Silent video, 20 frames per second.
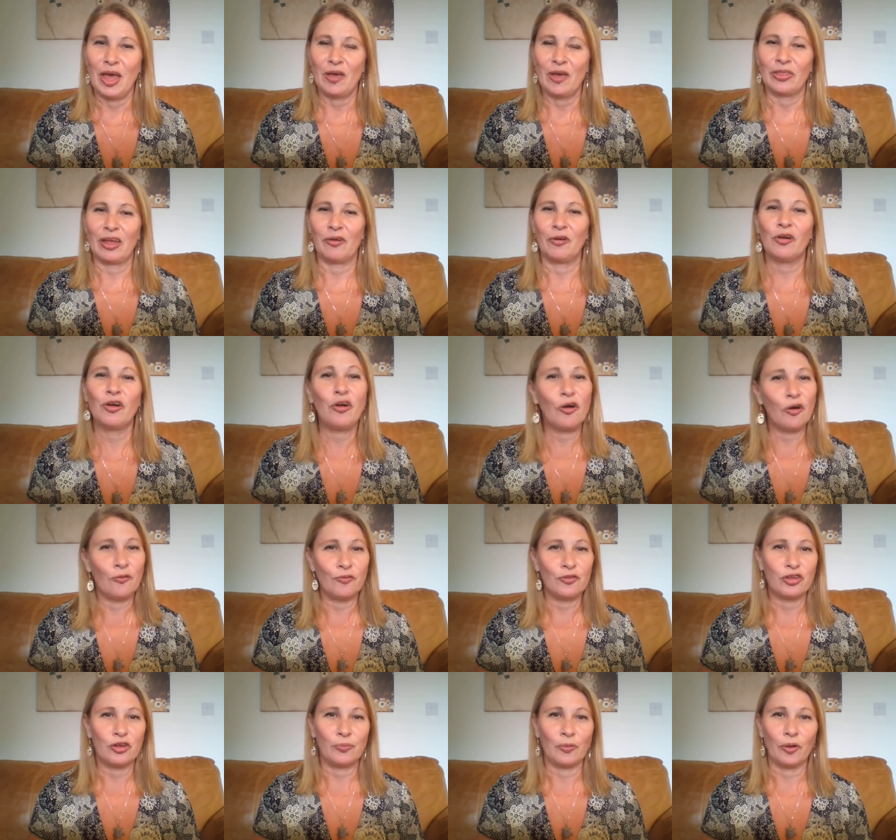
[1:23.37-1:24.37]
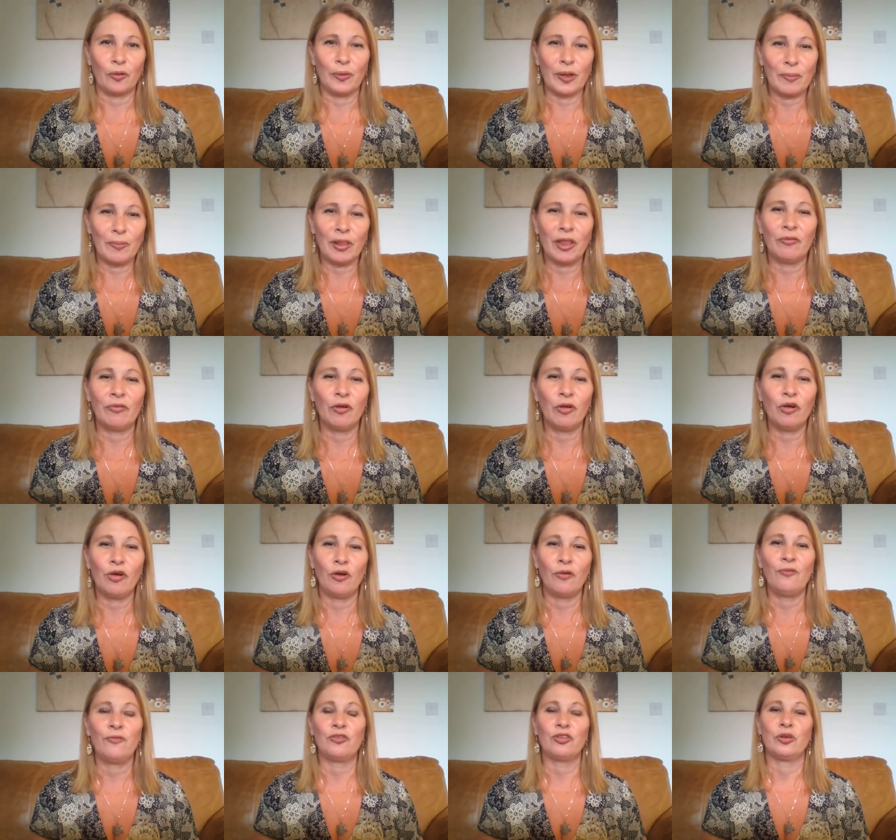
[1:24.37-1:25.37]
They're uncomfortable. People are
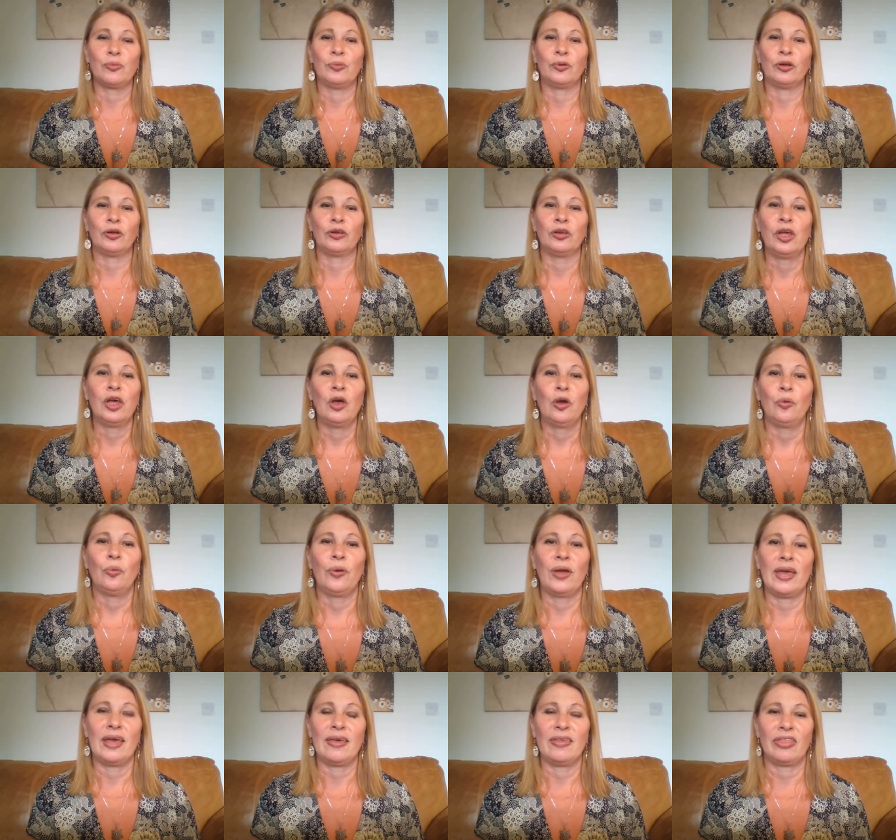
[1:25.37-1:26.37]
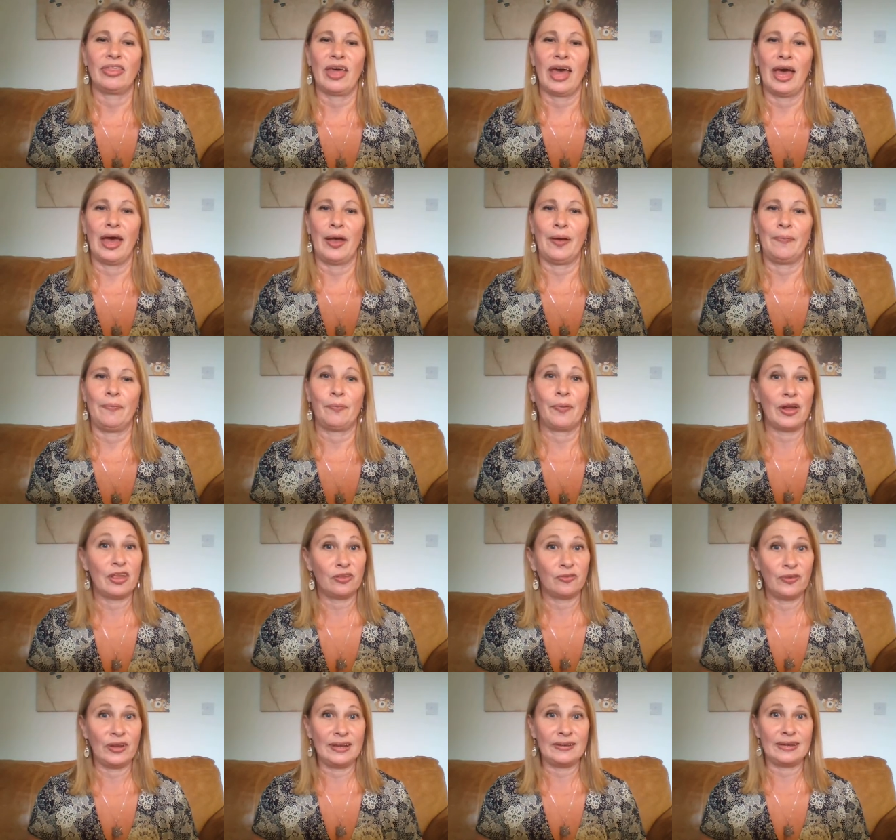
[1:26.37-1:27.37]
uncomfortable with
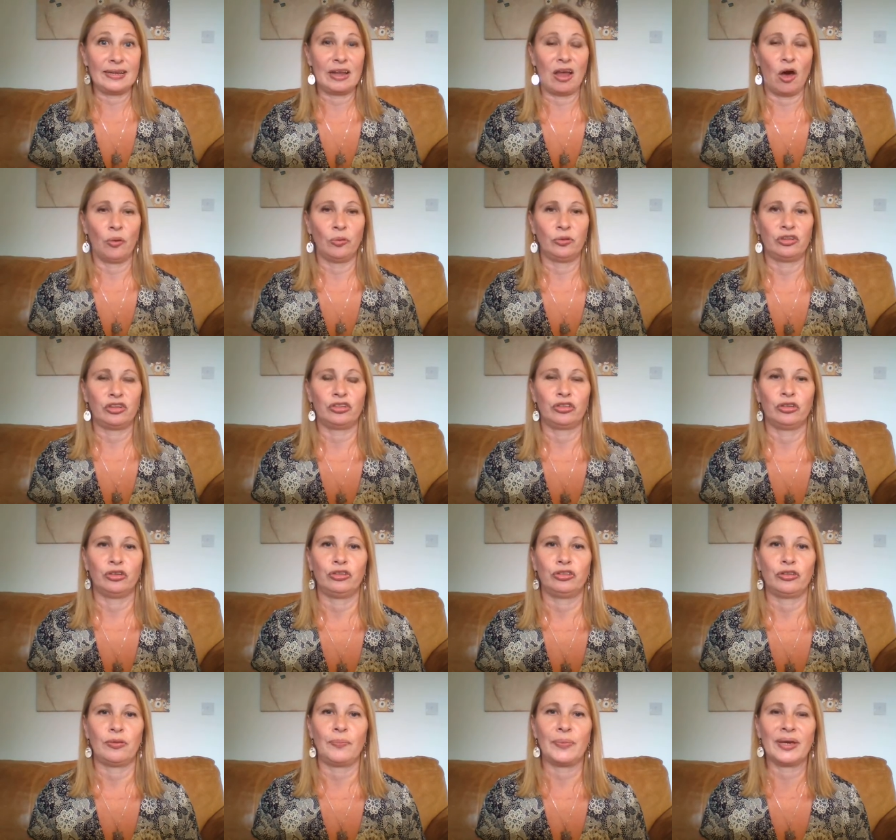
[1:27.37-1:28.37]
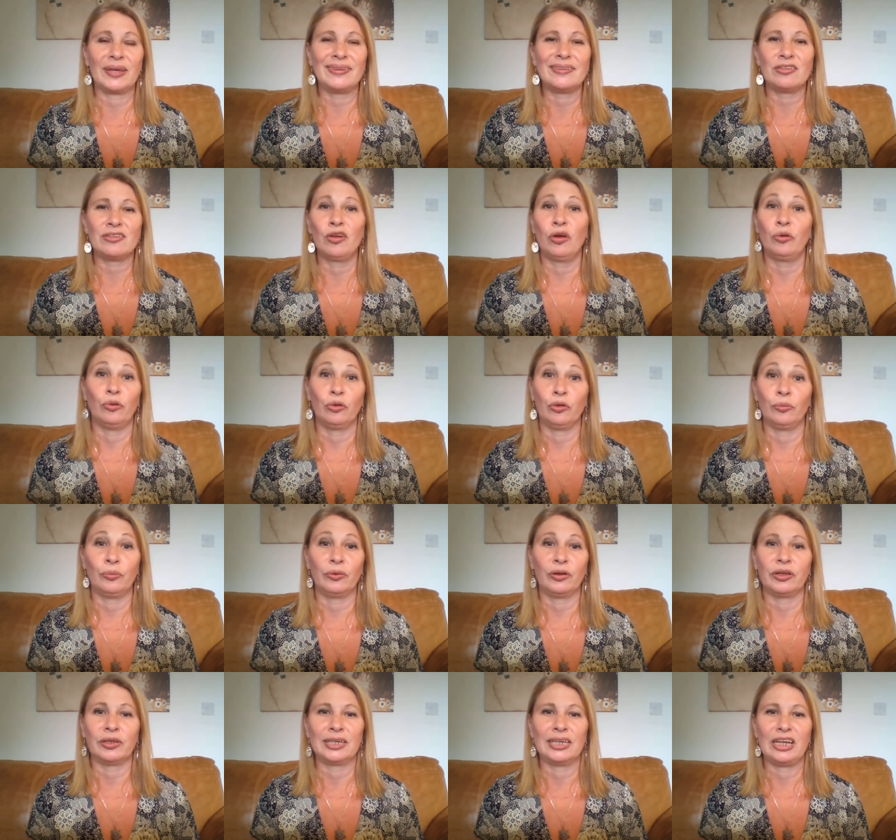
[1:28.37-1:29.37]
breastfeeding older children because it's not
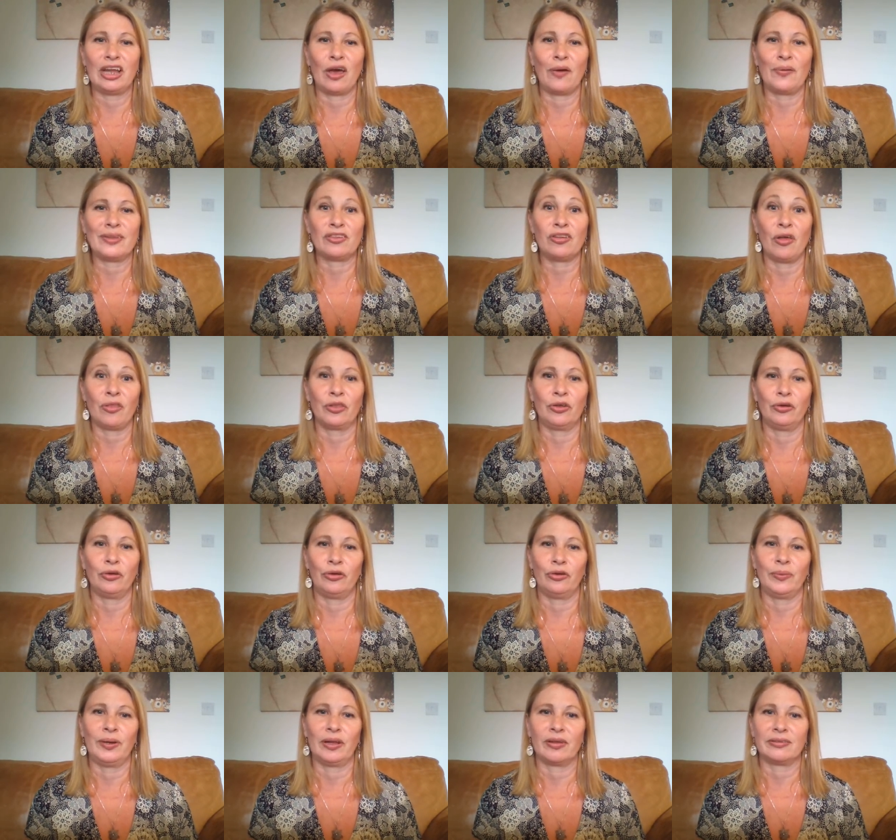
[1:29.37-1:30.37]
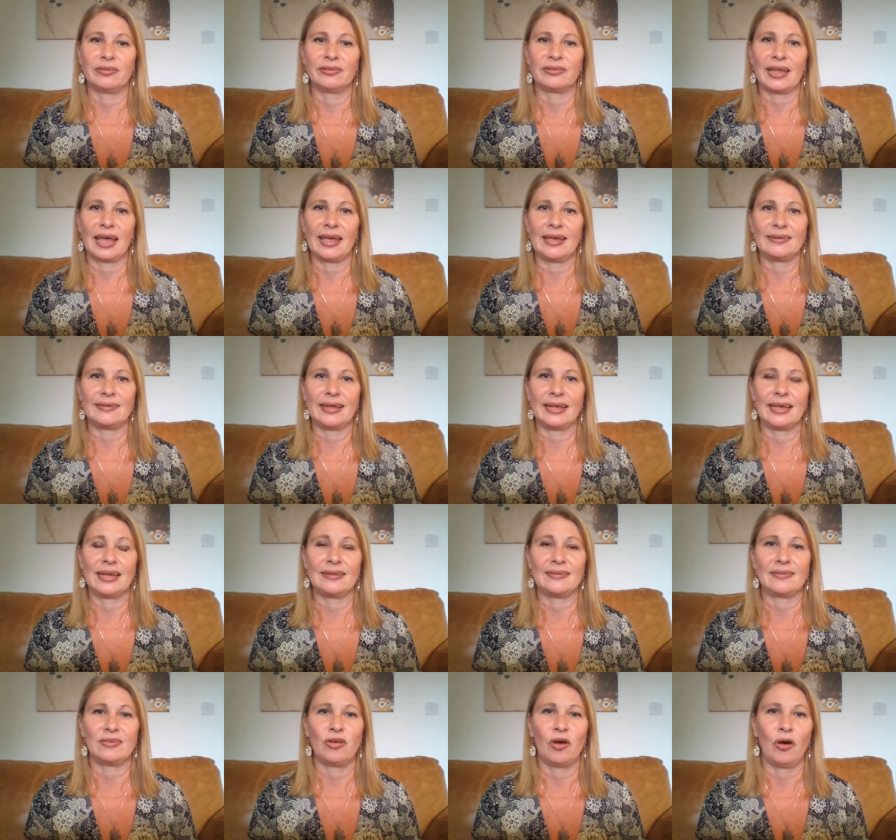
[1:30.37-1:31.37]
normal. It's not the norm in our society.
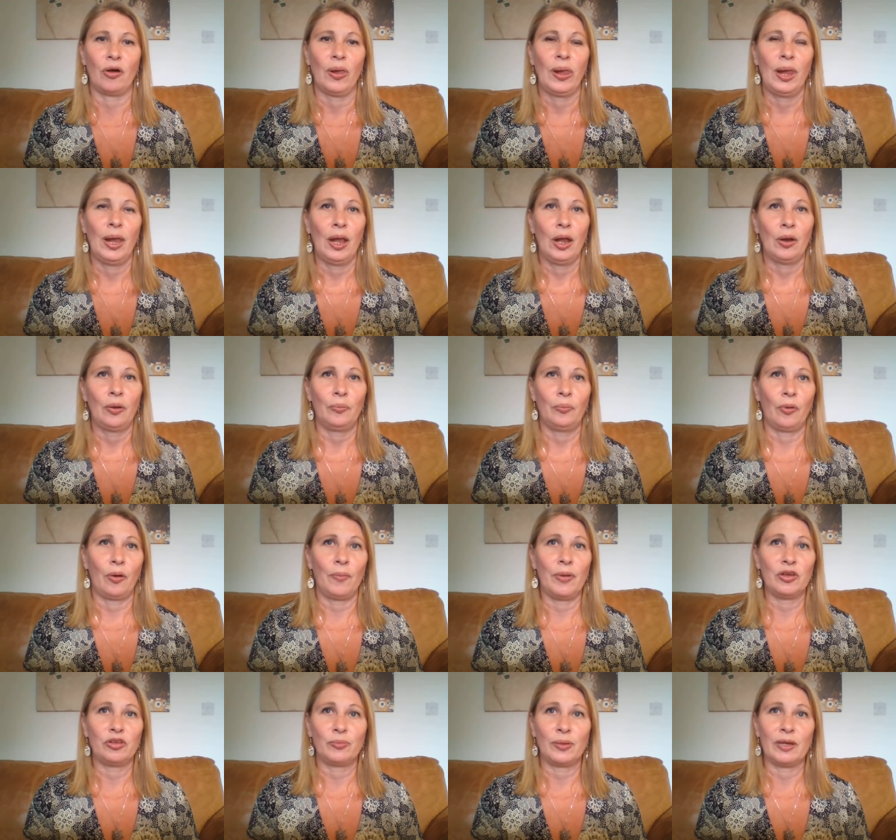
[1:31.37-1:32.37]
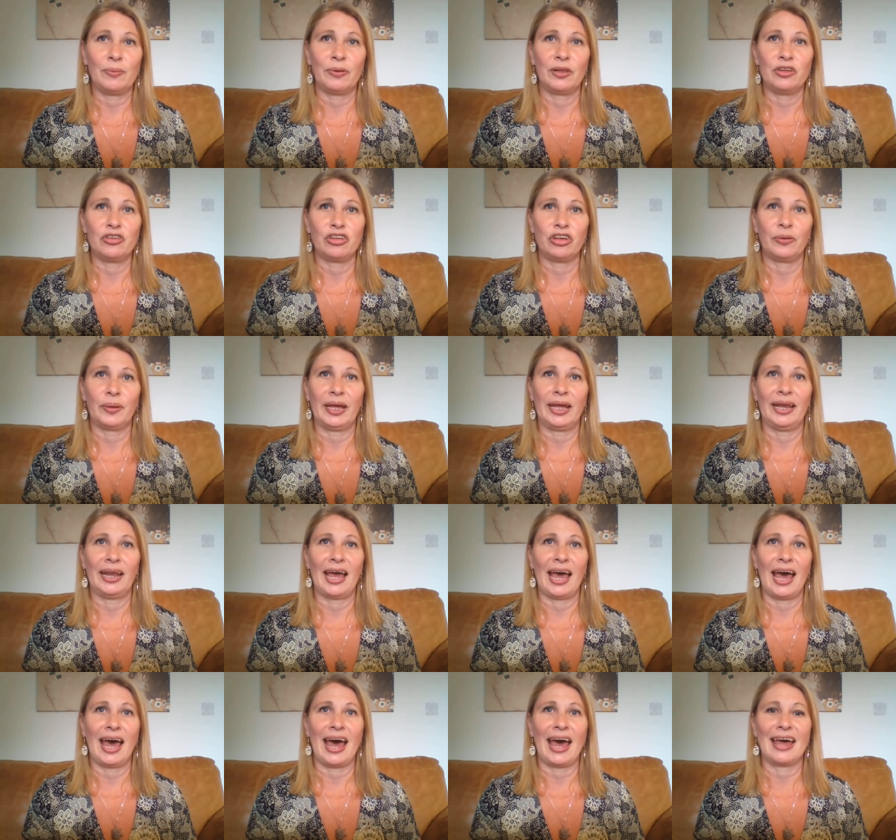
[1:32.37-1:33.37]
It's not what most people are doing,
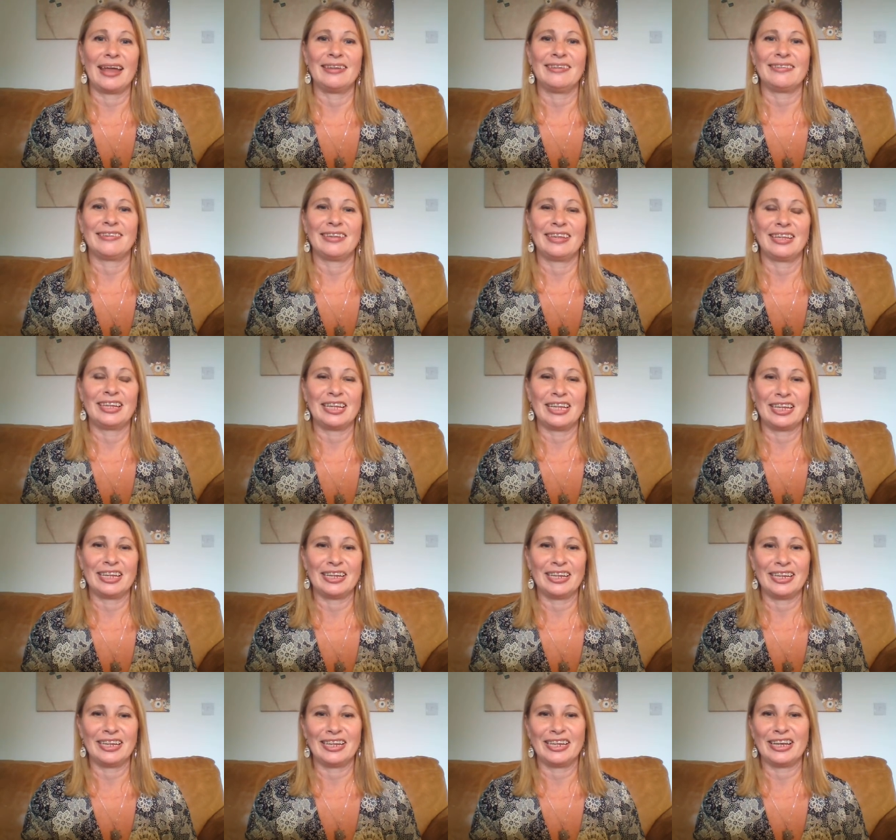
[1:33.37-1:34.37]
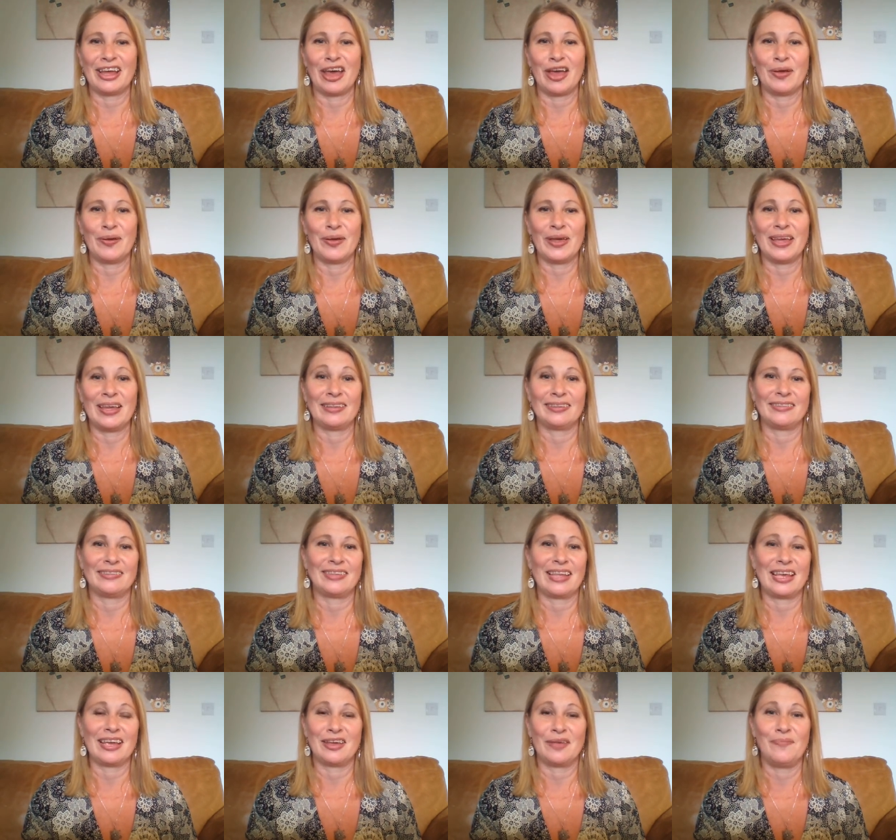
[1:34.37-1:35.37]
and
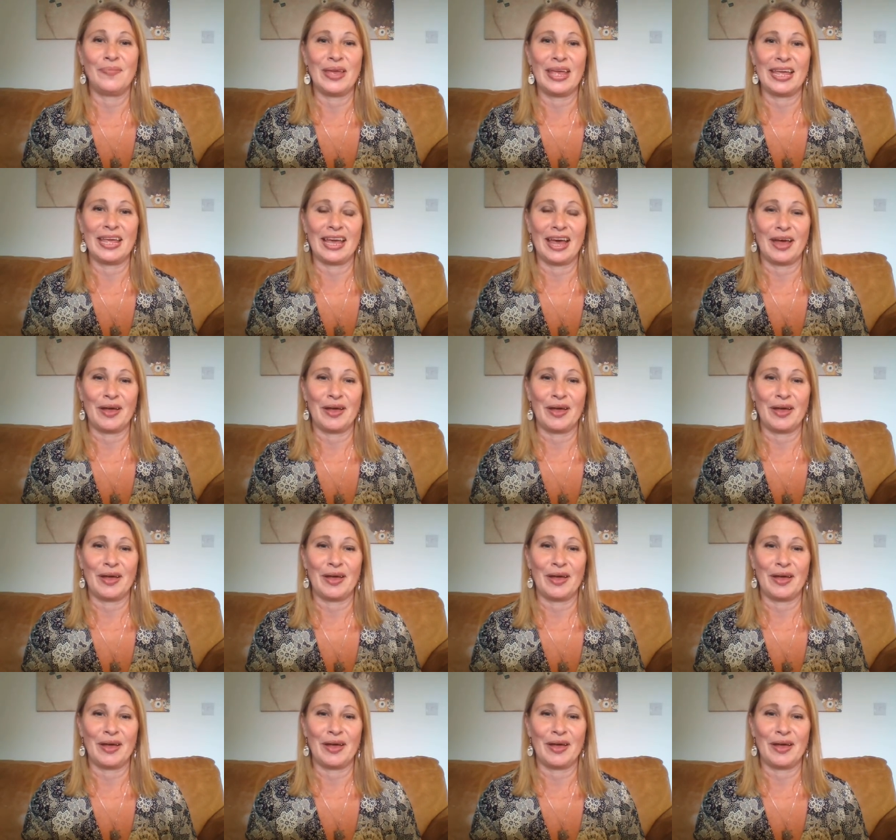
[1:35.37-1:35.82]
it can be